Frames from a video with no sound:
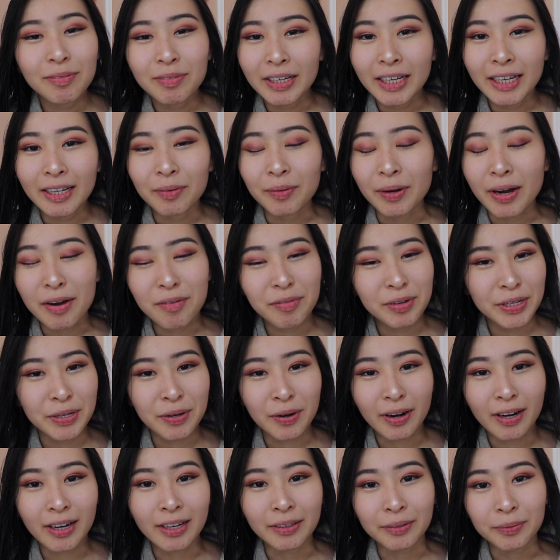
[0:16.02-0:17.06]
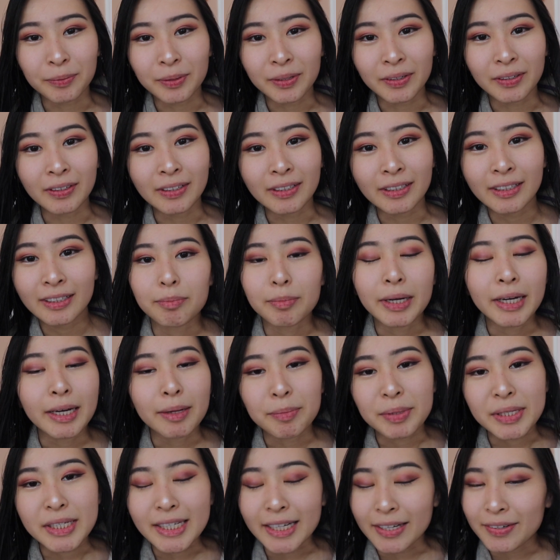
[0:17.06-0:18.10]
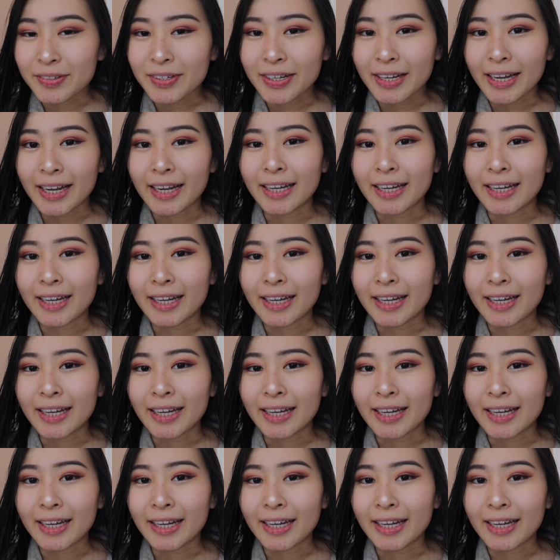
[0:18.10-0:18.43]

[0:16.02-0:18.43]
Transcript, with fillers: evening, wherever you are in the world. My name is Sandra